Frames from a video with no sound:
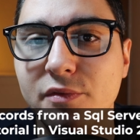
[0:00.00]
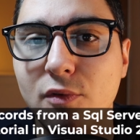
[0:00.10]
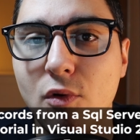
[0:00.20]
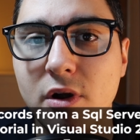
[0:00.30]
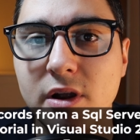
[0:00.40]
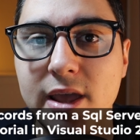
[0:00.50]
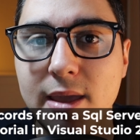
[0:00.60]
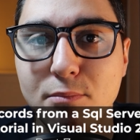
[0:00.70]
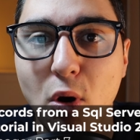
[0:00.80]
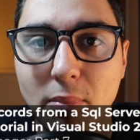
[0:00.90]
for
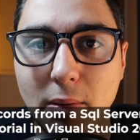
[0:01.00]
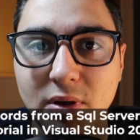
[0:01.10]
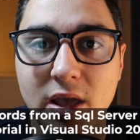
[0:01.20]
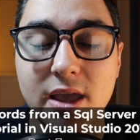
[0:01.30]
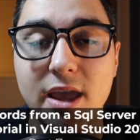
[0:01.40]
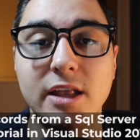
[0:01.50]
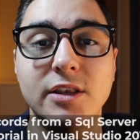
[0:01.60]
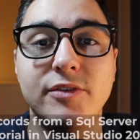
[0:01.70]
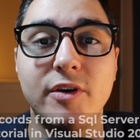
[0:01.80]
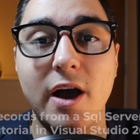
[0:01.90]
a pop-up.
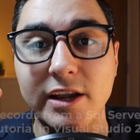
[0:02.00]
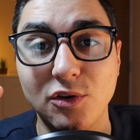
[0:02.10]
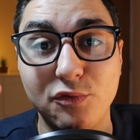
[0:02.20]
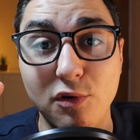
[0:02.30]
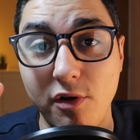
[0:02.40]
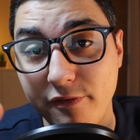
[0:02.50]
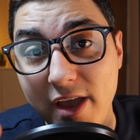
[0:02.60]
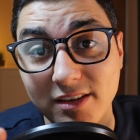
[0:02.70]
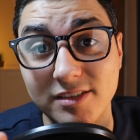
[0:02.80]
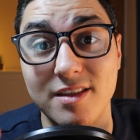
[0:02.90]
And I know for a
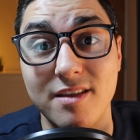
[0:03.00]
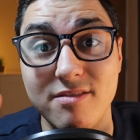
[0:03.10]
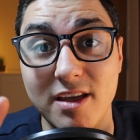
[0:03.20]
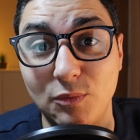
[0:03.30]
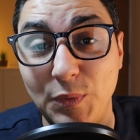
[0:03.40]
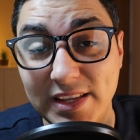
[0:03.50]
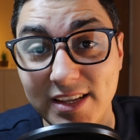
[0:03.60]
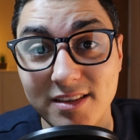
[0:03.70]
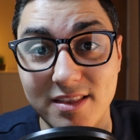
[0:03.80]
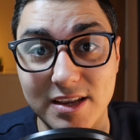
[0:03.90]
fact that we
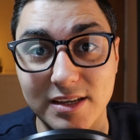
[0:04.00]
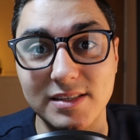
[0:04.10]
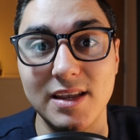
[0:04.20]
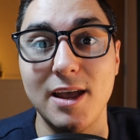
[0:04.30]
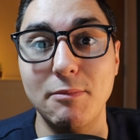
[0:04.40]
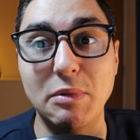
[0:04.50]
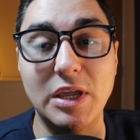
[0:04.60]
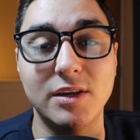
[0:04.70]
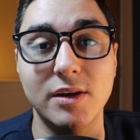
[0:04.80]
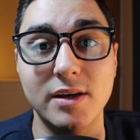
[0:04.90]
need this
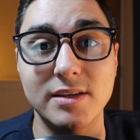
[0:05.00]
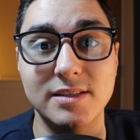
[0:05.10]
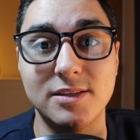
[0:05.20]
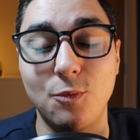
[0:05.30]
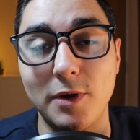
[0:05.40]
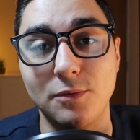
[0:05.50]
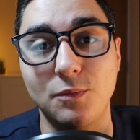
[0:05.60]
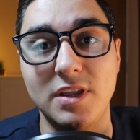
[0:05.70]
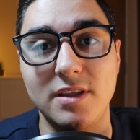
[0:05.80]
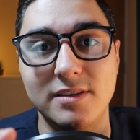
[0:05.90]
because when
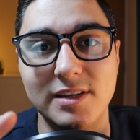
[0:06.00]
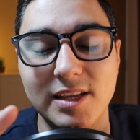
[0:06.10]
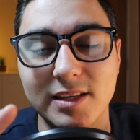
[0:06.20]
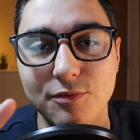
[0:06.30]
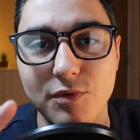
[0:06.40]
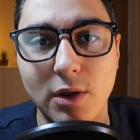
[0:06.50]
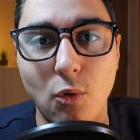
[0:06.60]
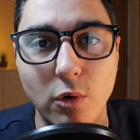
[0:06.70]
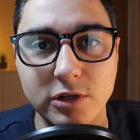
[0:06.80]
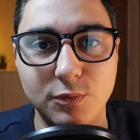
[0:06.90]
we delete a
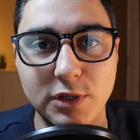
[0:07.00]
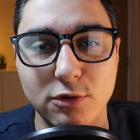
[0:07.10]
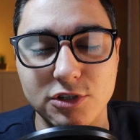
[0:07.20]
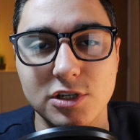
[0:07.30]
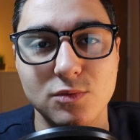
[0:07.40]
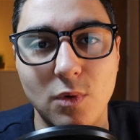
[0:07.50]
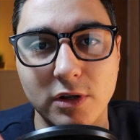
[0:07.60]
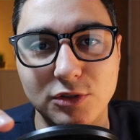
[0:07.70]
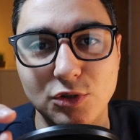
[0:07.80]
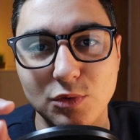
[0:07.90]
record, we don't just
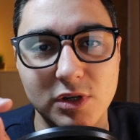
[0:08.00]
want to